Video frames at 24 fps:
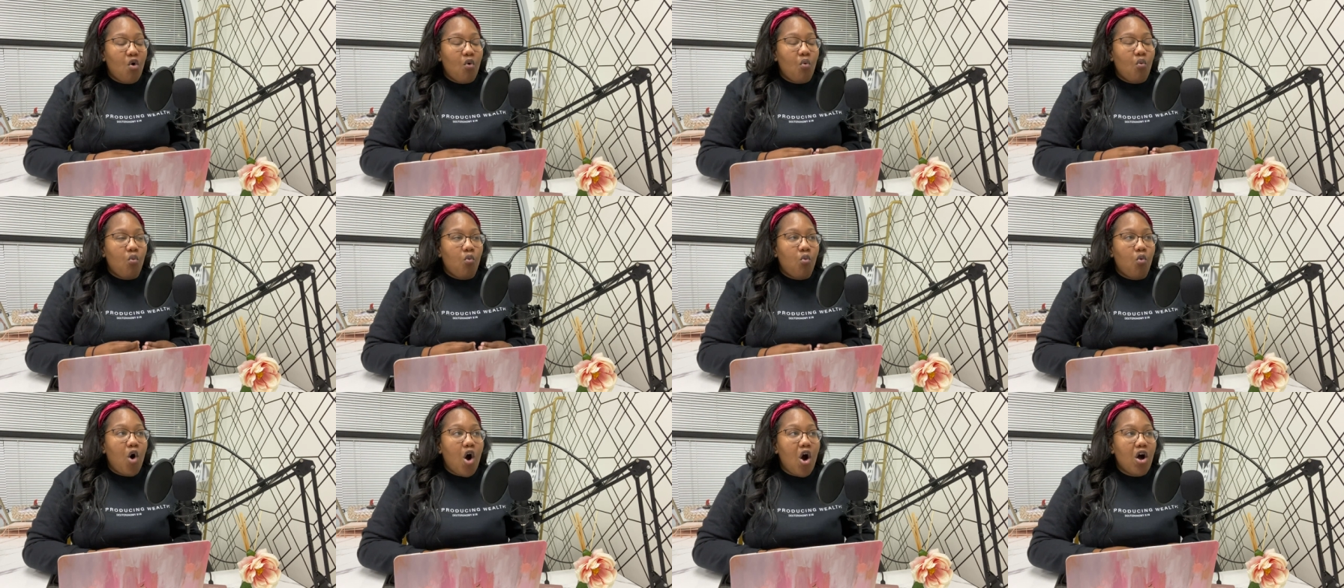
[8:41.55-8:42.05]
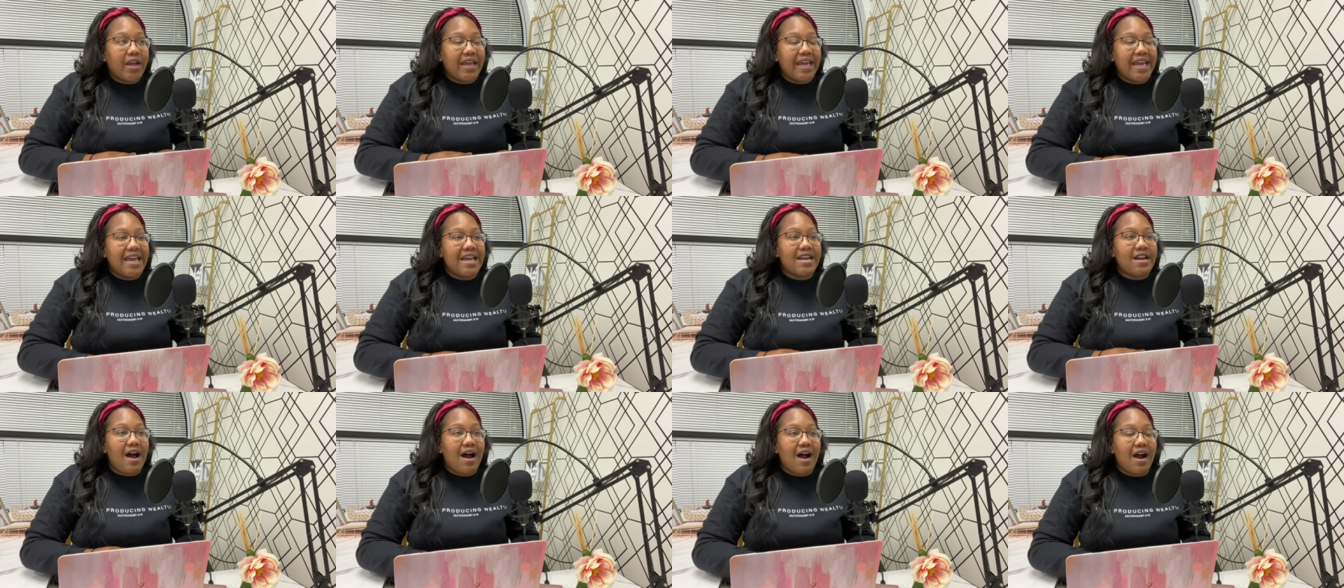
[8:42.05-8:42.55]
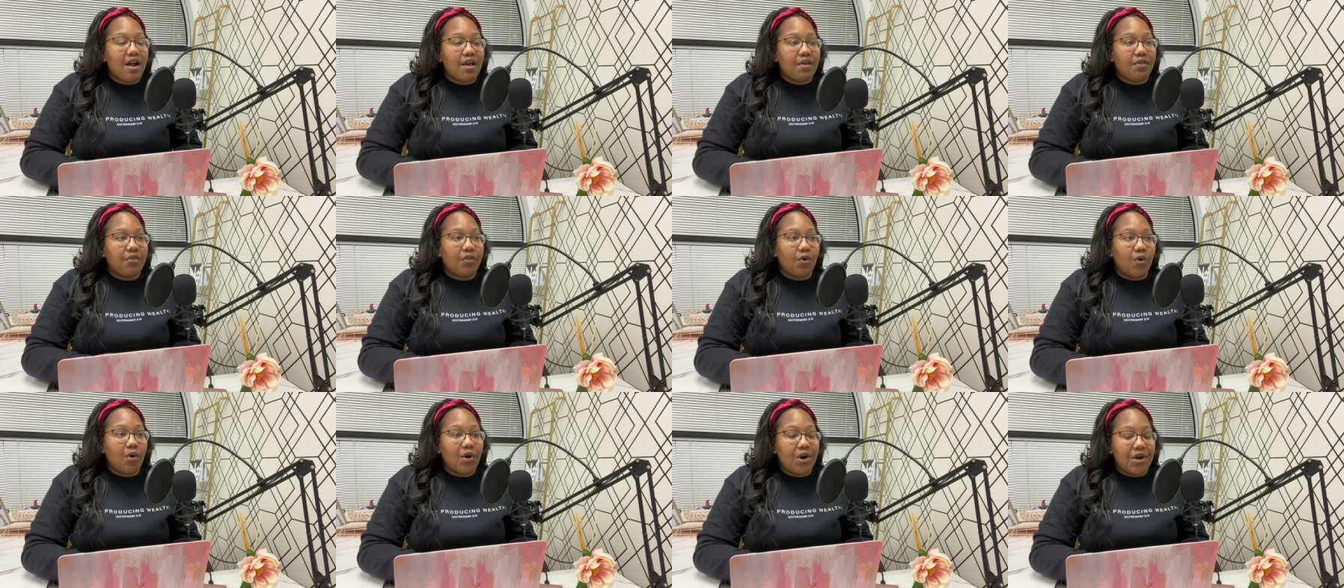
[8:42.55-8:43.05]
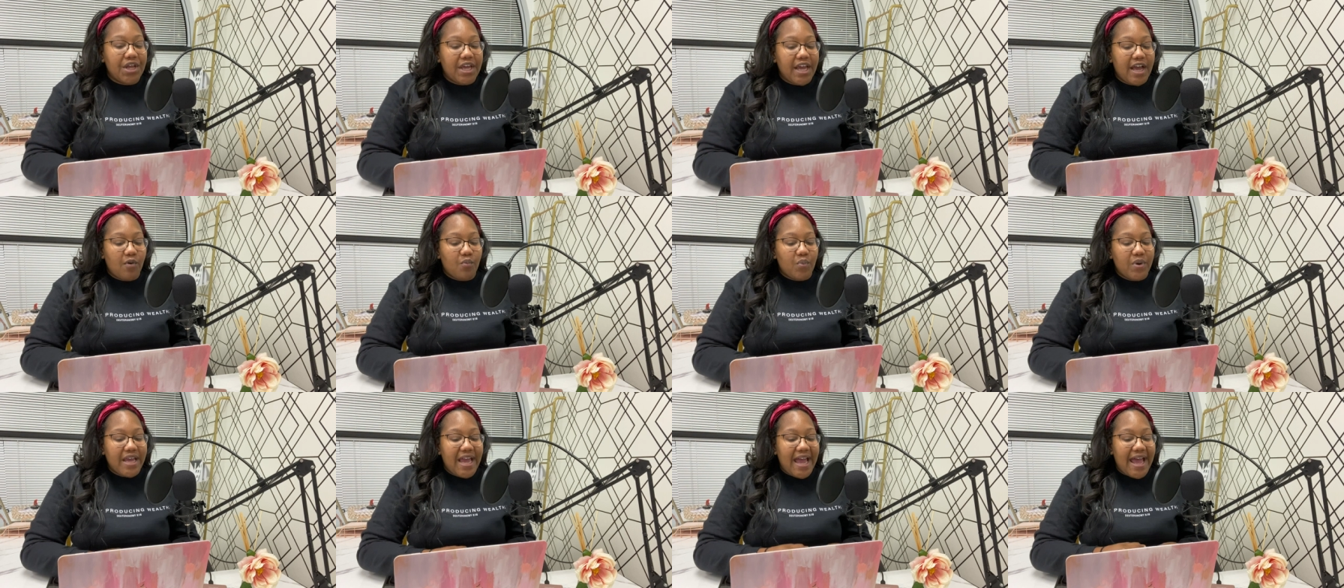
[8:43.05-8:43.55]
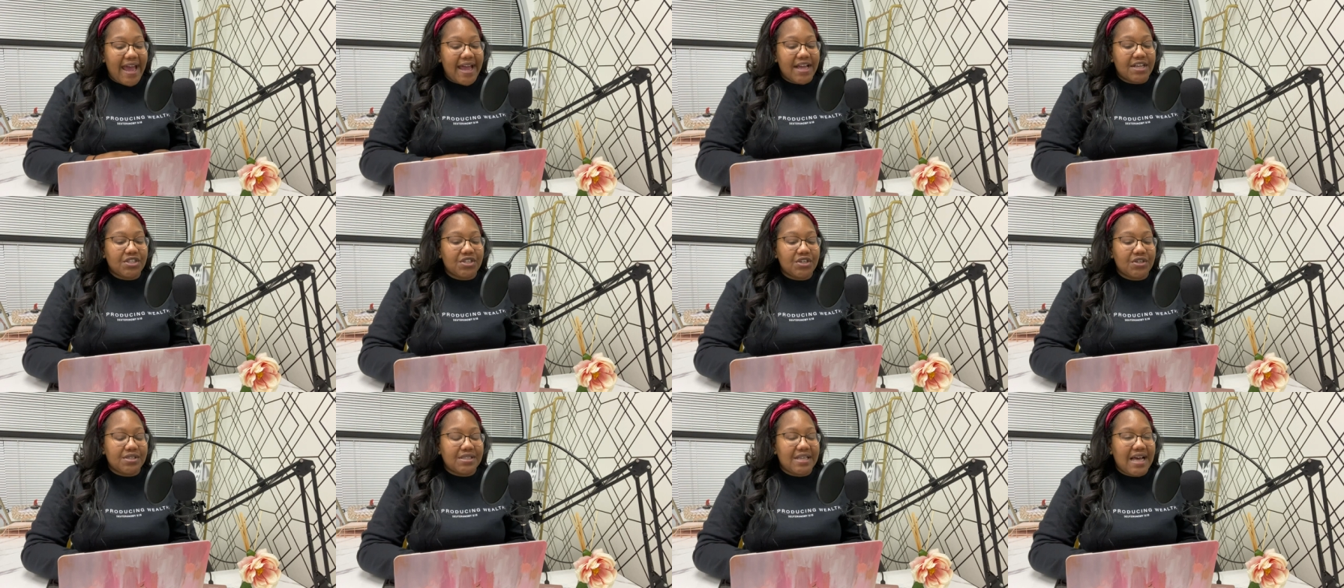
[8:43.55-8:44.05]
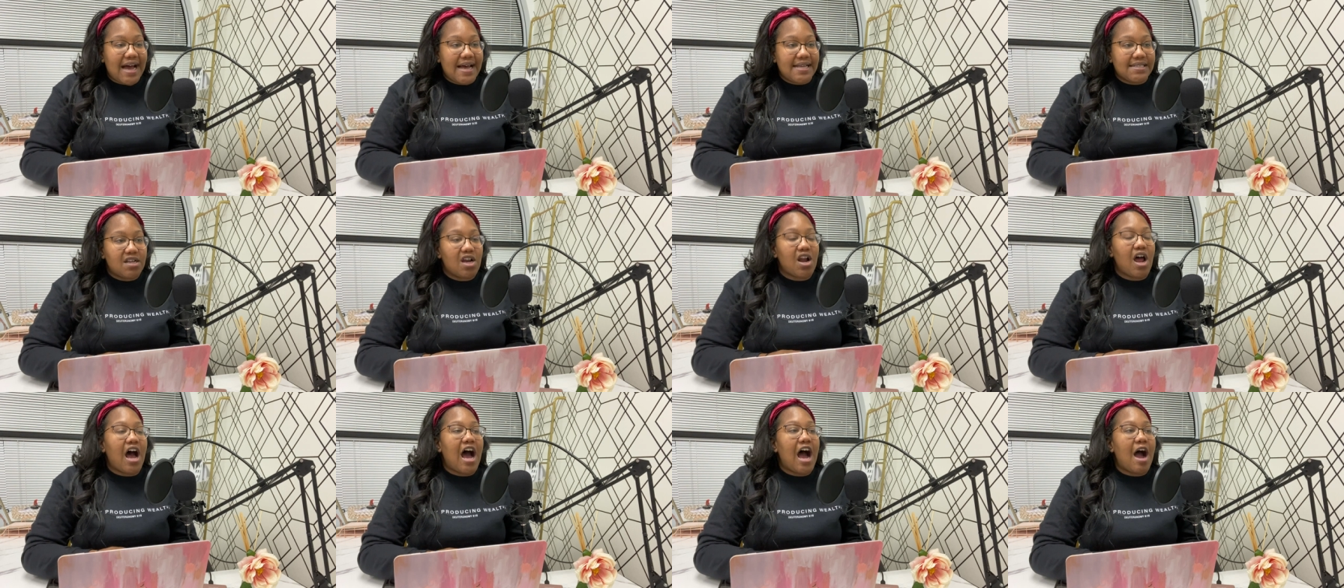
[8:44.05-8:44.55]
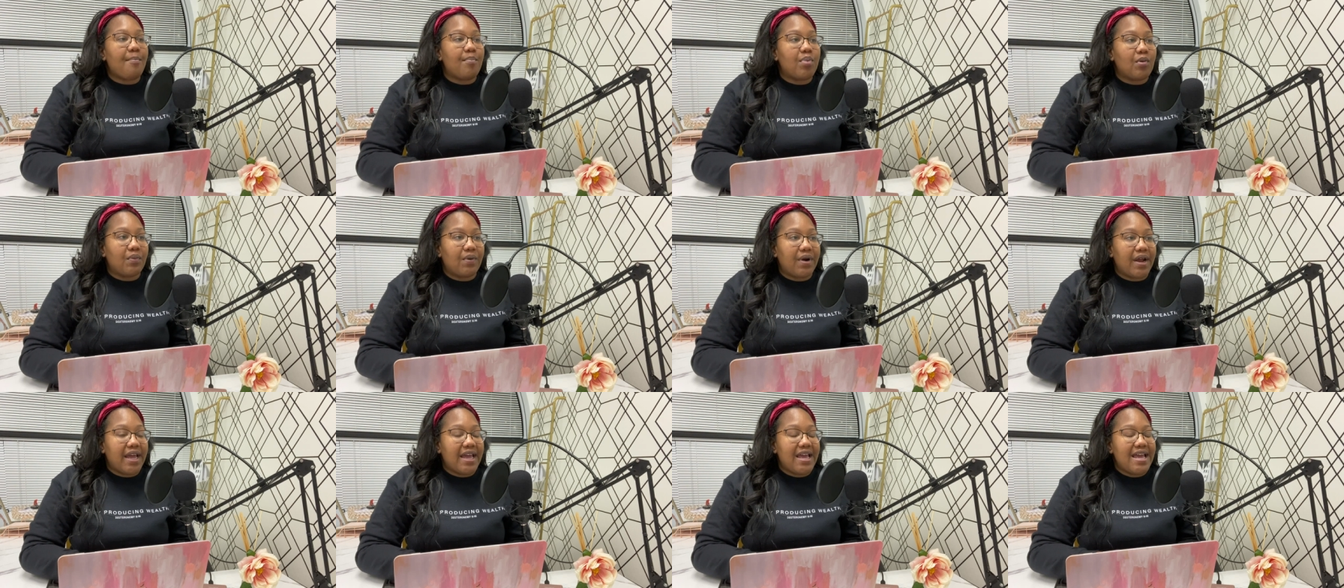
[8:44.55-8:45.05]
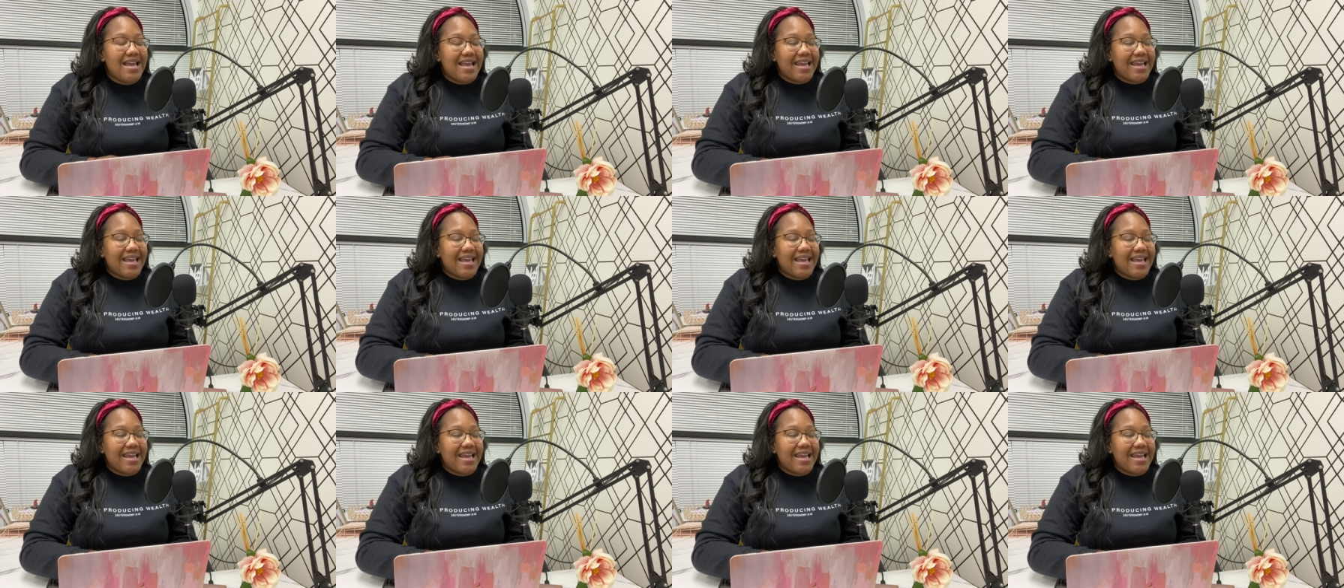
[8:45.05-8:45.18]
walk in our authority and we exercise and operate